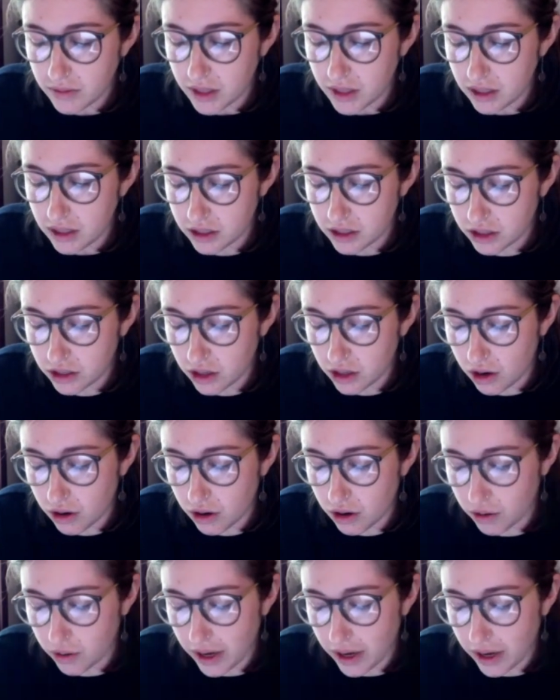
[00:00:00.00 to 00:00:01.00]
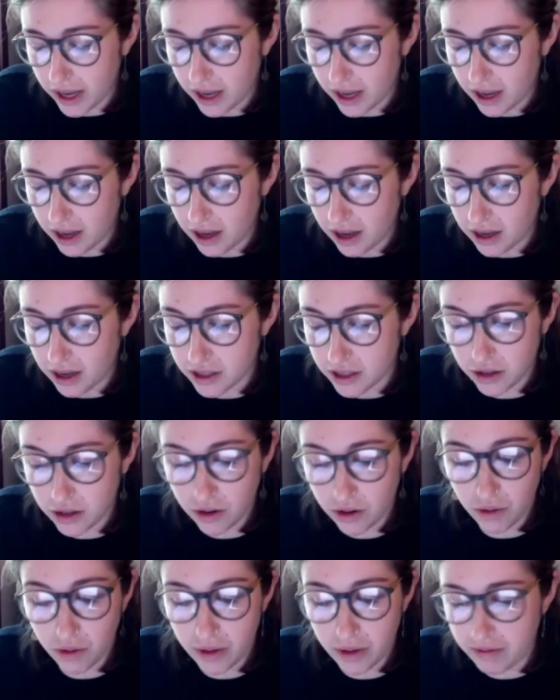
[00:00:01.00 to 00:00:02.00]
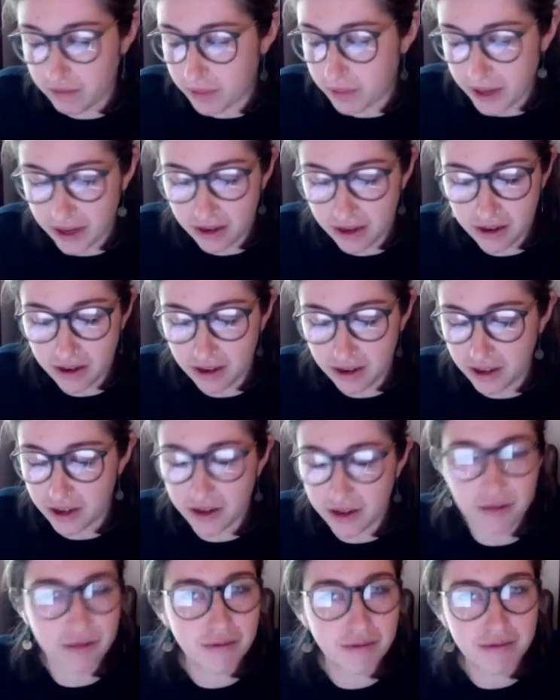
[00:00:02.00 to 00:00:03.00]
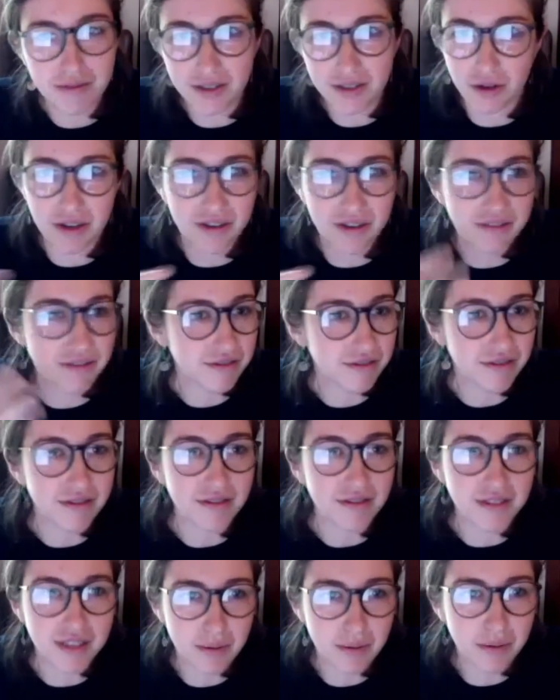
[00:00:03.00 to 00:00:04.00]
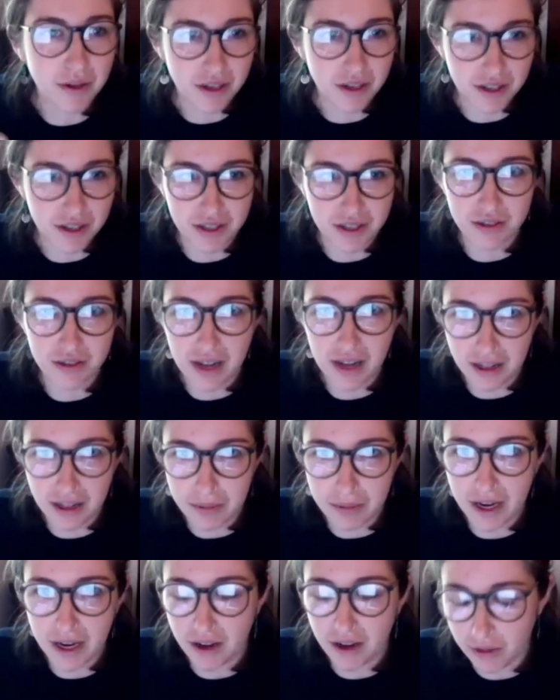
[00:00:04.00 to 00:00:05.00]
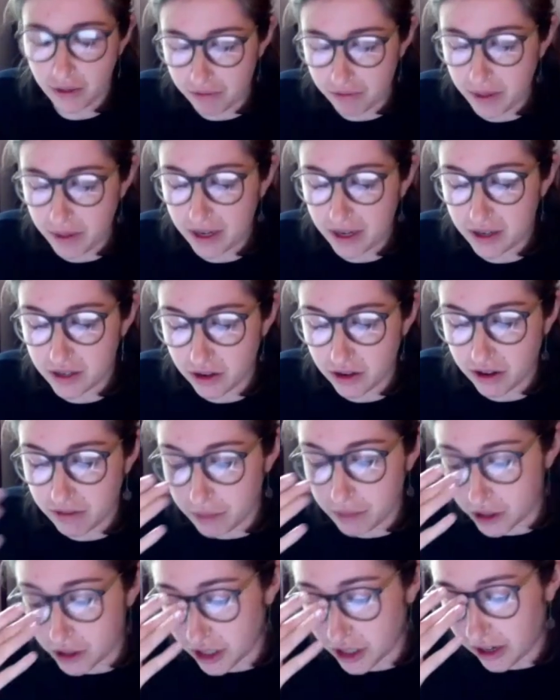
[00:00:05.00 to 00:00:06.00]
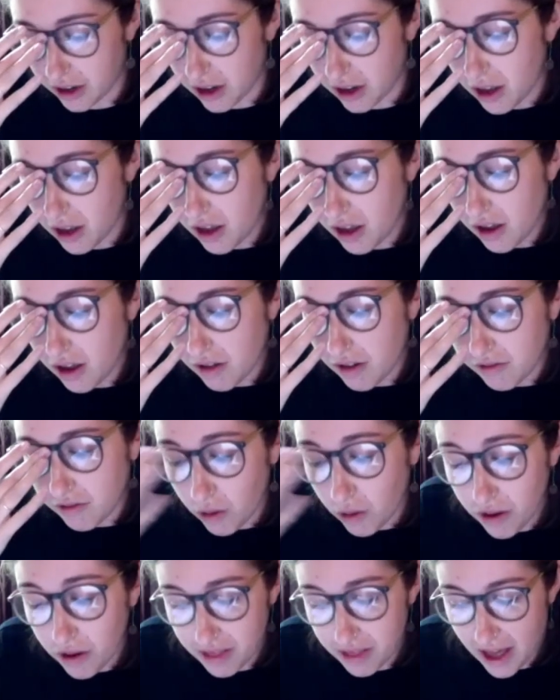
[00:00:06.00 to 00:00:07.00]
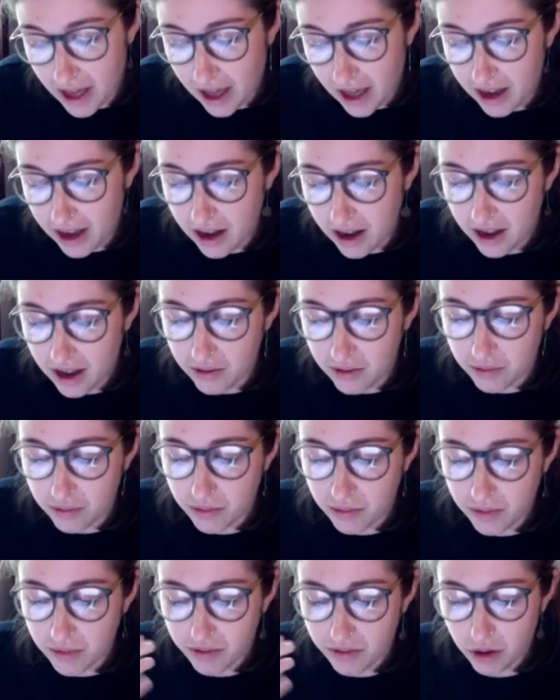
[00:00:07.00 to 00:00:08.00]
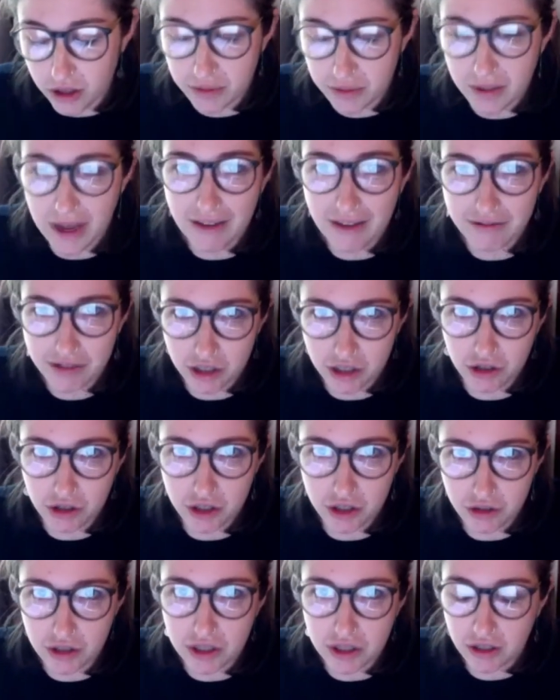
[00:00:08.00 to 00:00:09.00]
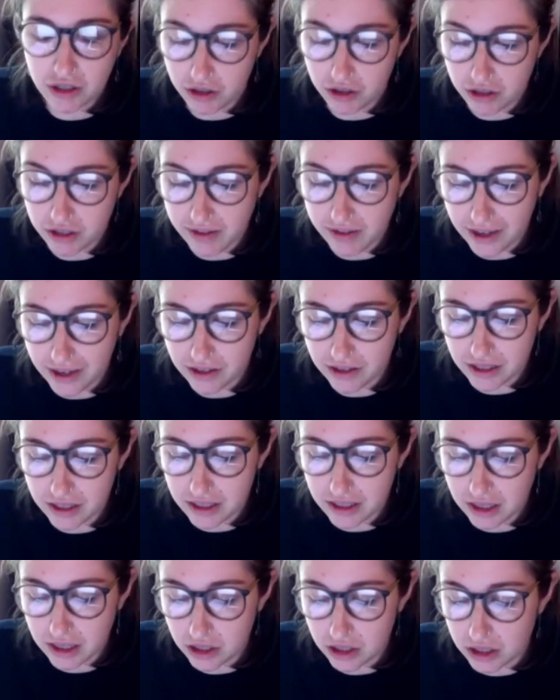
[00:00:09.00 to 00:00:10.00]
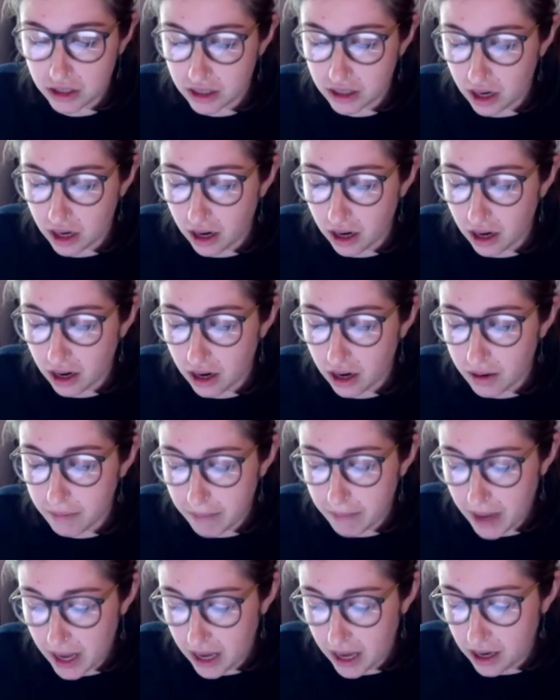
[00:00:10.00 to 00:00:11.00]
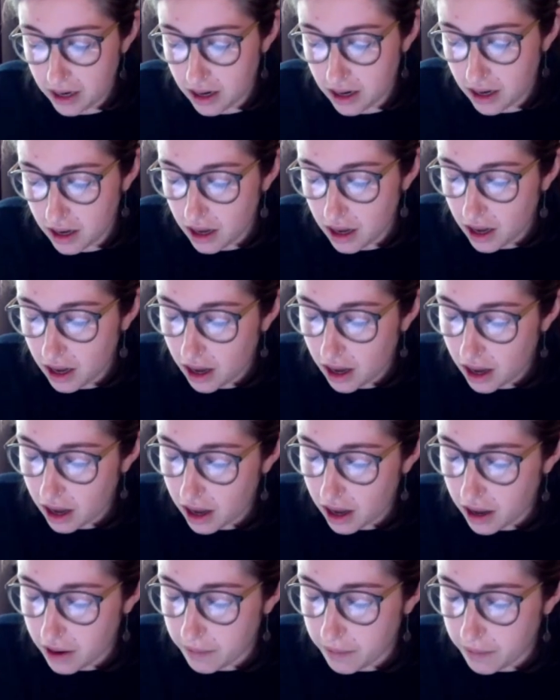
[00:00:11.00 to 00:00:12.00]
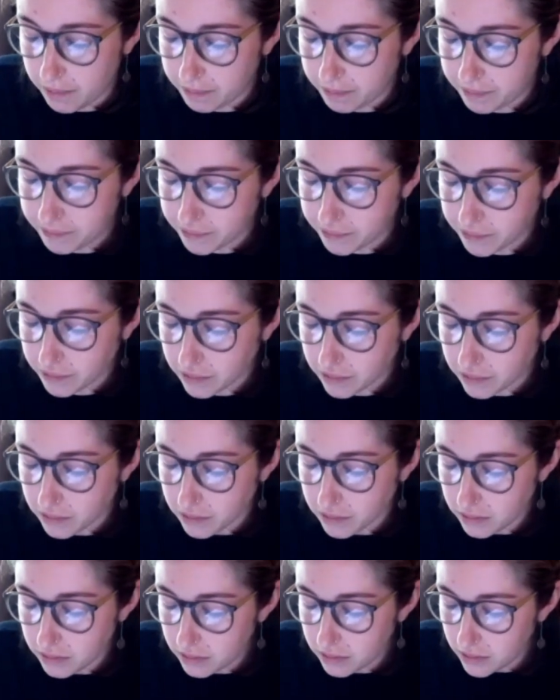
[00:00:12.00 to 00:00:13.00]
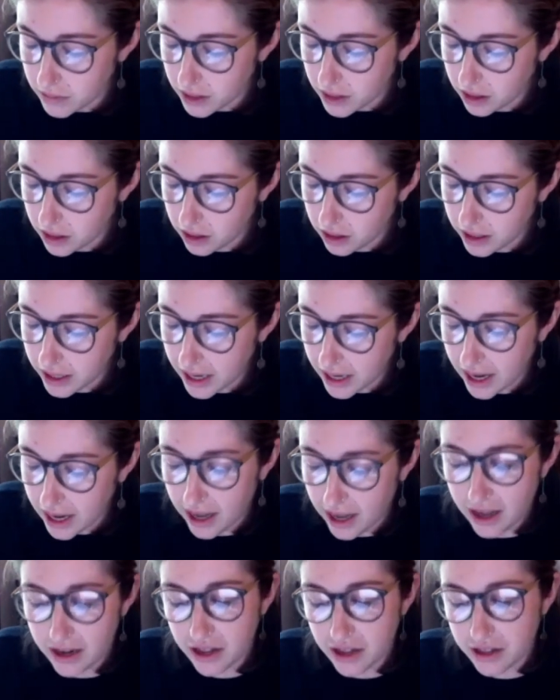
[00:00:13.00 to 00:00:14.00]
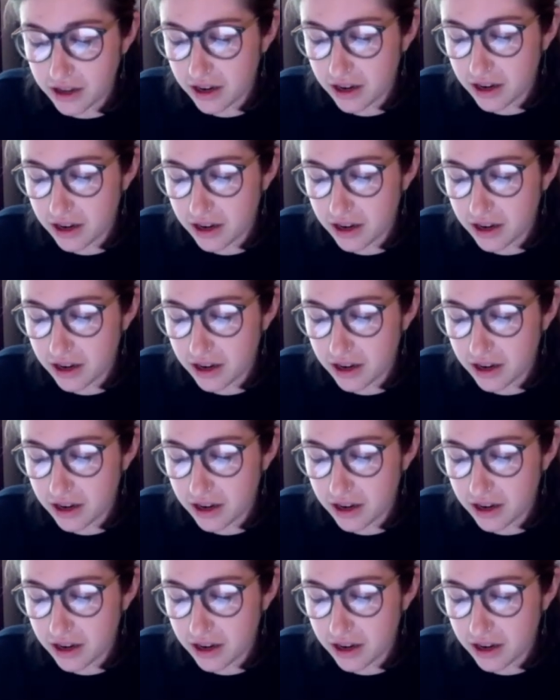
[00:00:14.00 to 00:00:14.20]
So we've been, you know, sort of similar to Alameda, we've been sort of pushing for that. And of course we have till June till those final decisions are made. Another